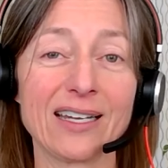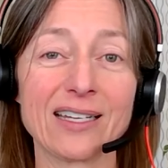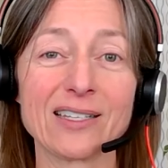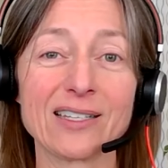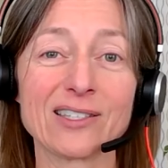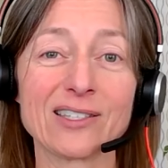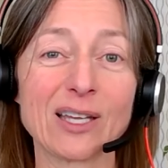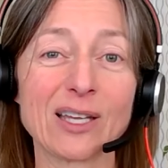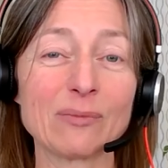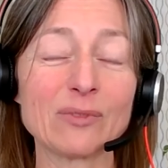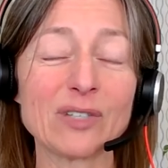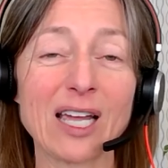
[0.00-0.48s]

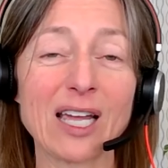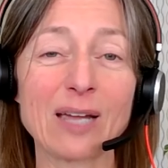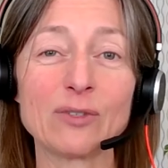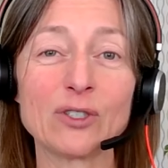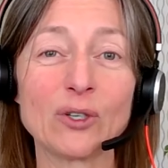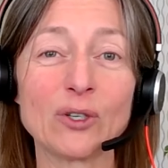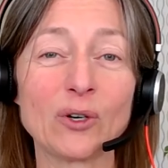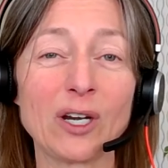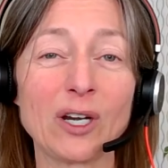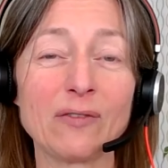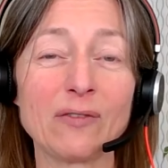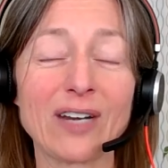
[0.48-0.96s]
Sometimes
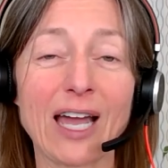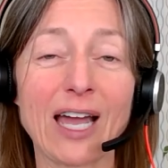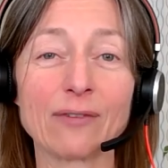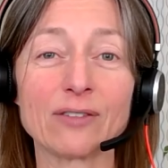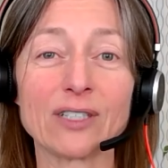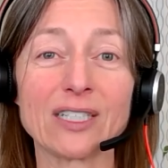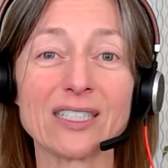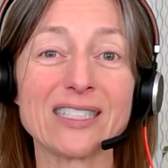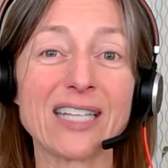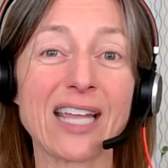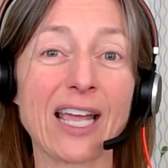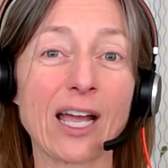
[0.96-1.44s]
you don't even have
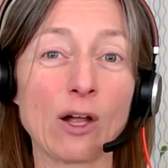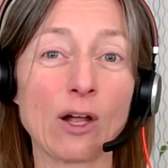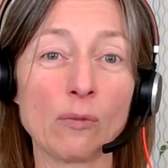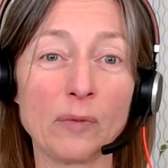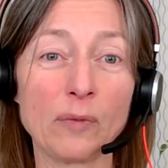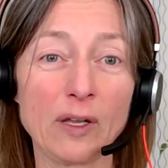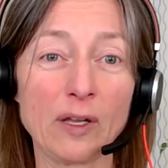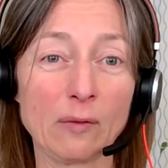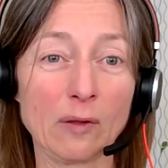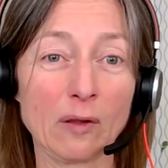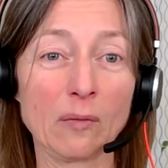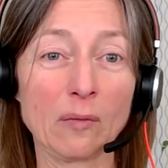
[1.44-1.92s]
to tell
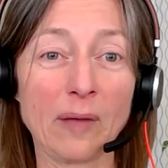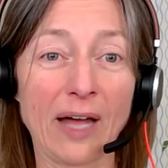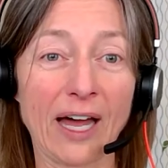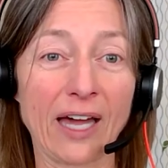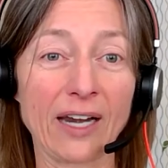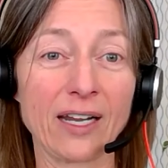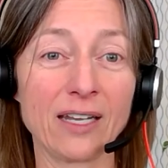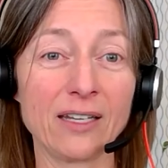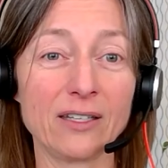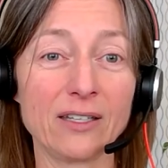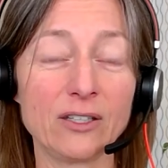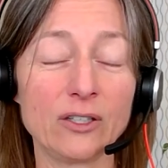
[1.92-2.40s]
people
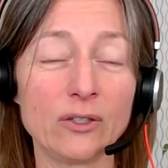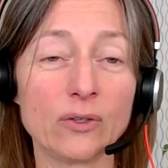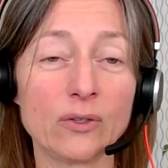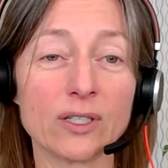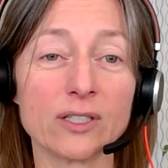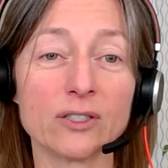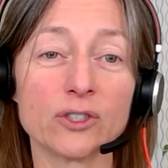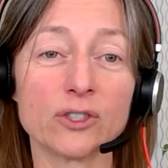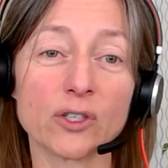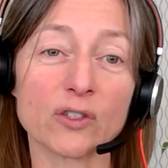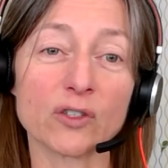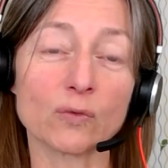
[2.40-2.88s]
about it. You
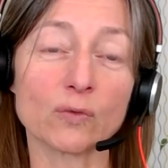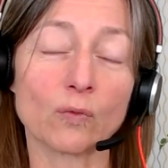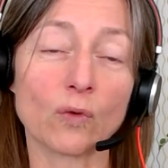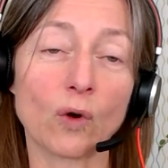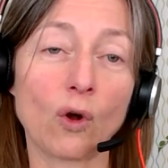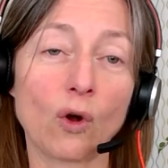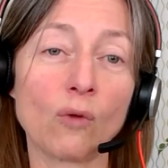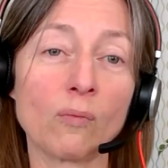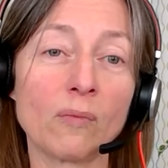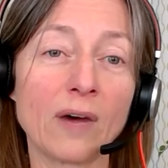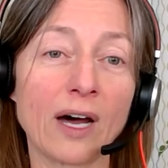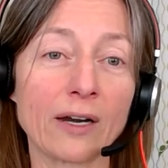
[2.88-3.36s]
can just
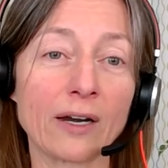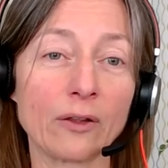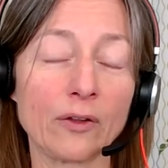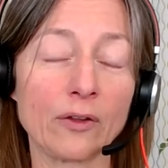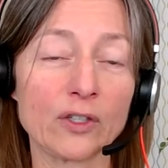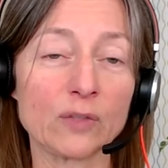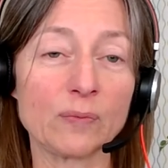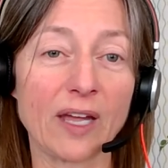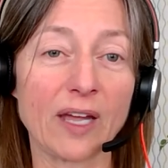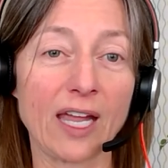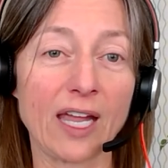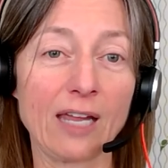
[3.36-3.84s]
role model
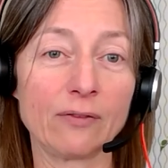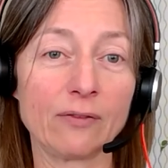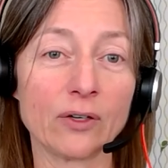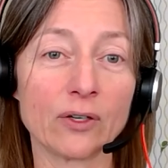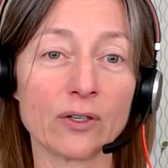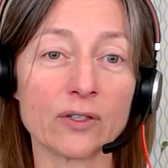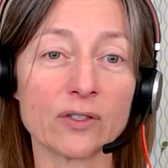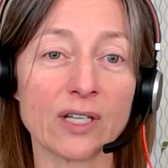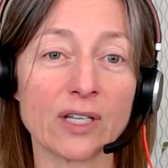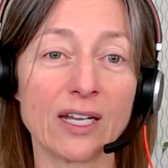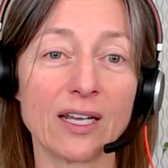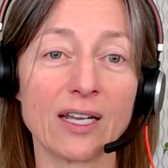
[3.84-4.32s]
those
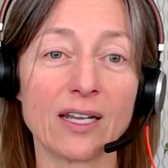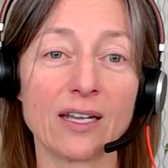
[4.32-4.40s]
behaviors.